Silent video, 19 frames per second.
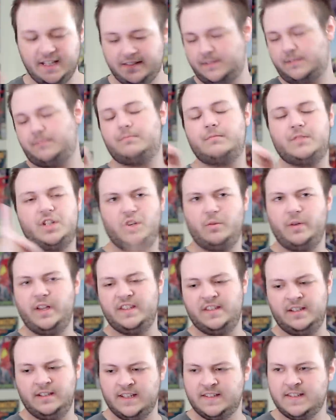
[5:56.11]
that's too
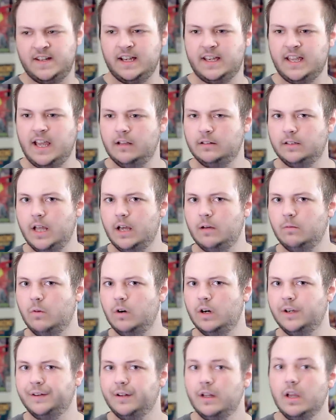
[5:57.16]
easy, let's not count that
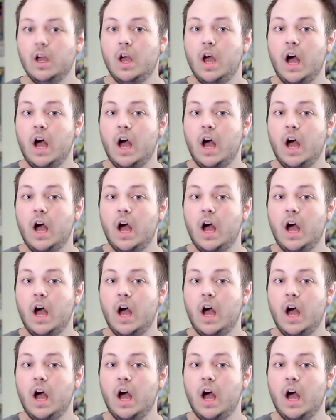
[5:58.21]
one.